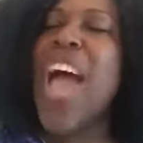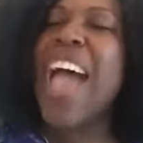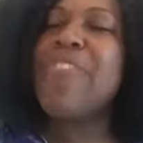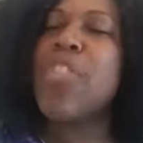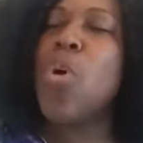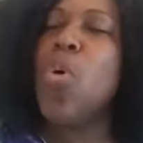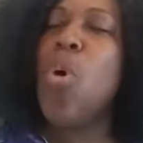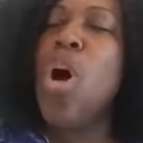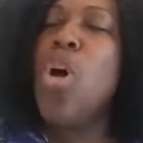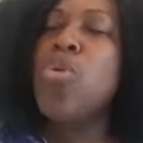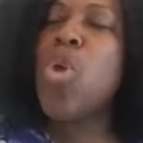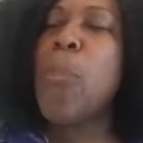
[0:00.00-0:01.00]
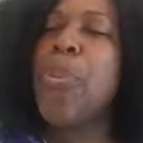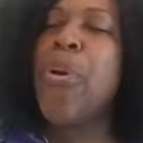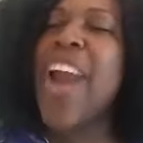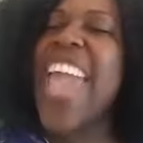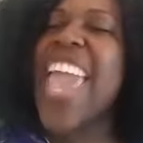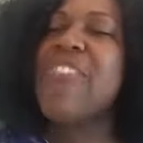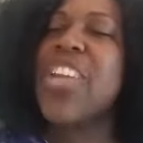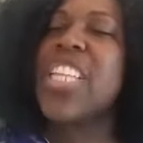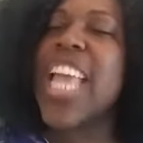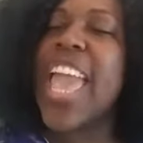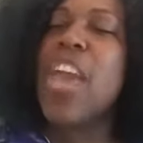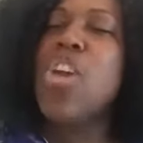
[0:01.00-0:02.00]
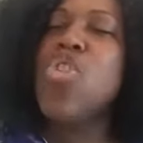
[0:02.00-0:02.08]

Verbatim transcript: have to, to pray every day.